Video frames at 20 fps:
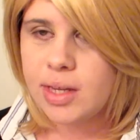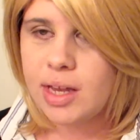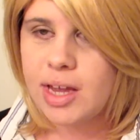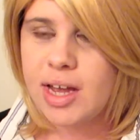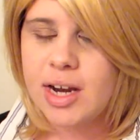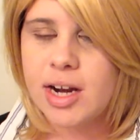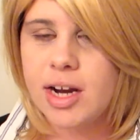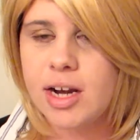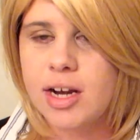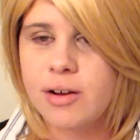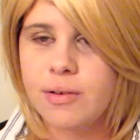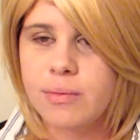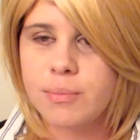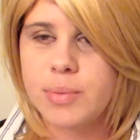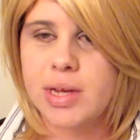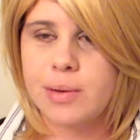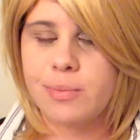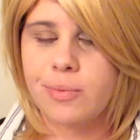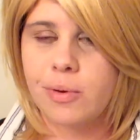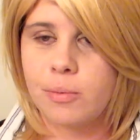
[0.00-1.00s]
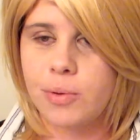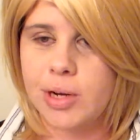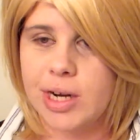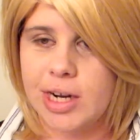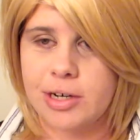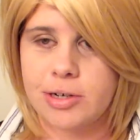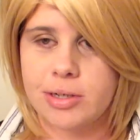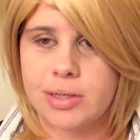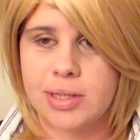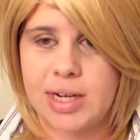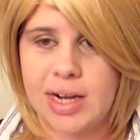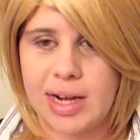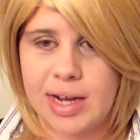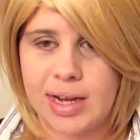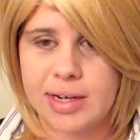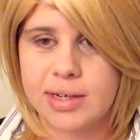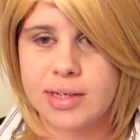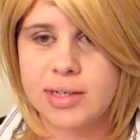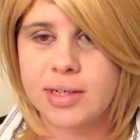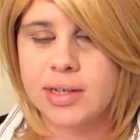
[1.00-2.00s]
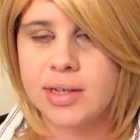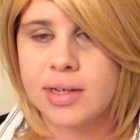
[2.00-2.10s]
And I know people would understand.